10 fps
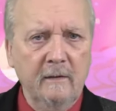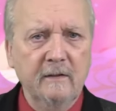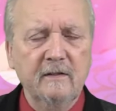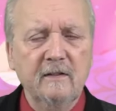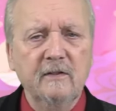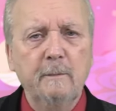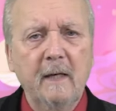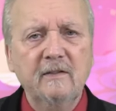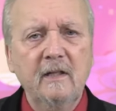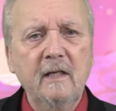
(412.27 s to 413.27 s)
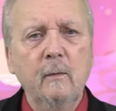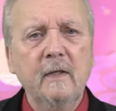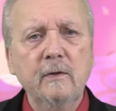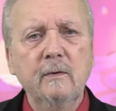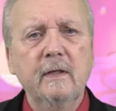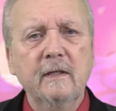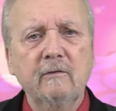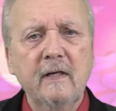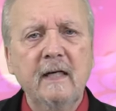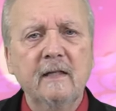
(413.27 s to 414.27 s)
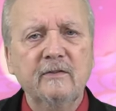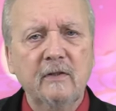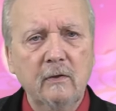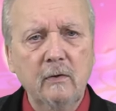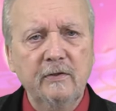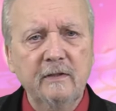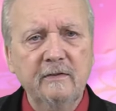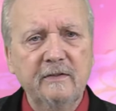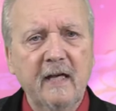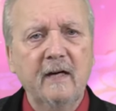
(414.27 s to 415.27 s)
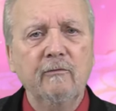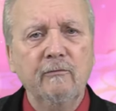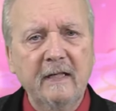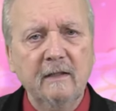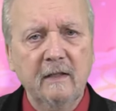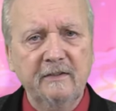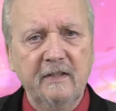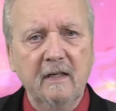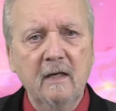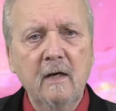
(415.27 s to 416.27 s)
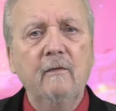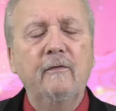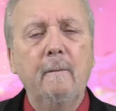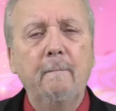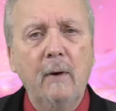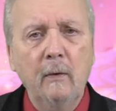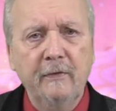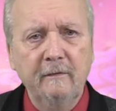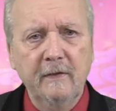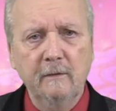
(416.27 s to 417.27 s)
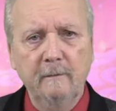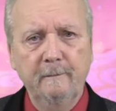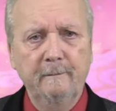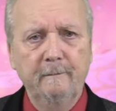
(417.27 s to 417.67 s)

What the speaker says: This is especially when you can agree on solutions that are realistic for both of you.